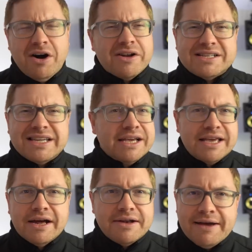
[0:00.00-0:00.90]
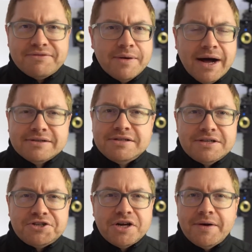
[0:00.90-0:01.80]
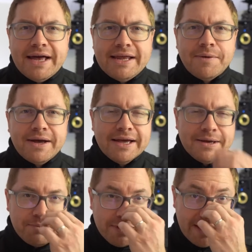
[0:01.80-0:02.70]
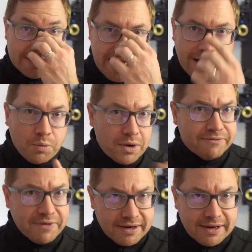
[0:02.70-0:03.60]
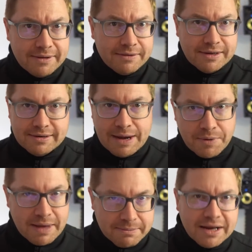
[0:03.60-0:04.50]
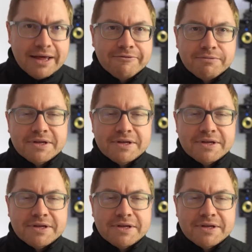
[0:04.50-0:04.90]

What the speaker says: honestly, you don't have to. I'll do this show anyway, but it's how we fund it and how we make money from